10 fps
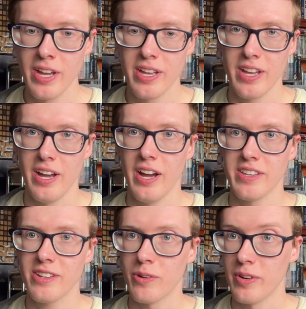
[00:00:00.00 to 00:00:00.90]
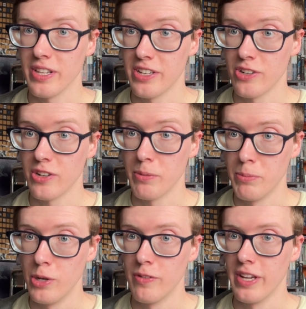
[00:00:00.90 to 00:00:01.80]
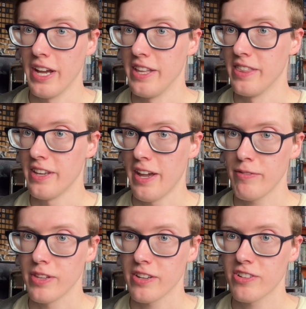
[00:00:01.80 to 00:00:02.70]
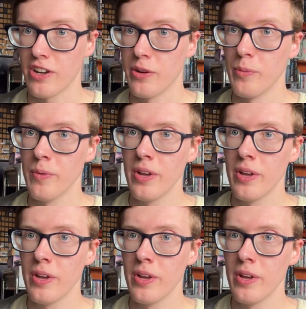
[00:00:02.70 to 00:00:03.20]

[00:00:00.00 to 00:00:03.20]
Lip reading: yeah, I still really enjoy the movie and the Netflix show.